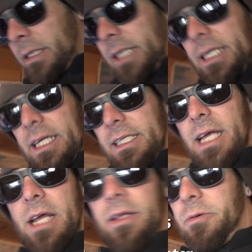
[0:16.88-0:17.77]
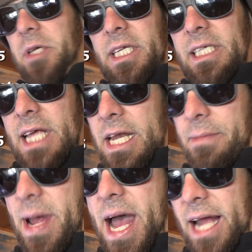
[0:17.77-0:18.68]
they did say that we could send
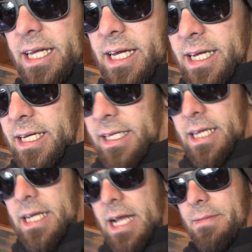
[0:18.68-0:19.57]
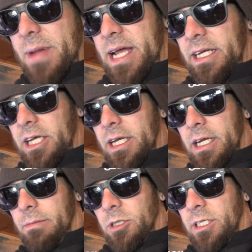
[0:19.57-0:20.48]
it back. I might
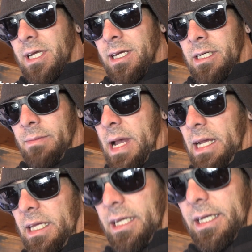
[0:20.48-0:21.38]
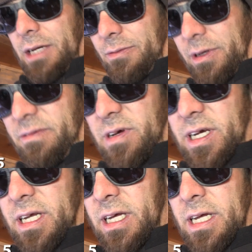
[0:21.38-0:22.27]
end up just sending it back and getting a
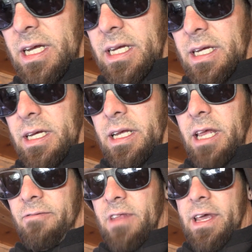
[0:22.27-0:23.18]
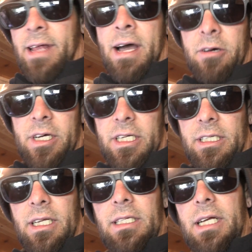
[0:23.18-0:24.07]
refund if they allow it
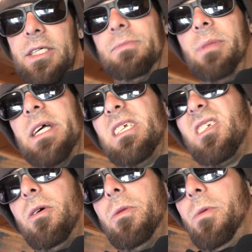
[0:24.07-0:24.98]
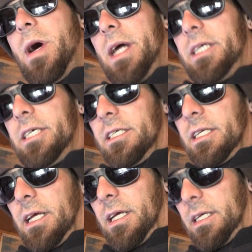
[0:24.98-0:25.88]
since I spliced all the
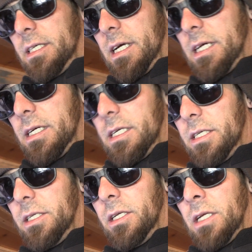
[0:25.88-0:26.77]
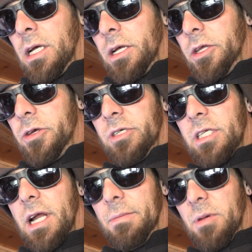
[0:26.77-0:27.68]
wires and kind of
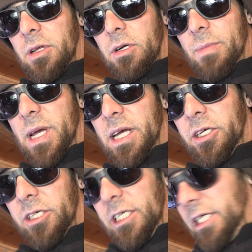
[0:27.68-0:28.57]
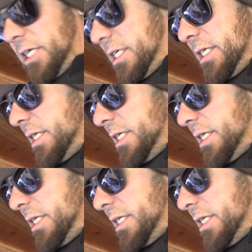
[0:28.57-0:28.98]
used it up a little bit. You'll see.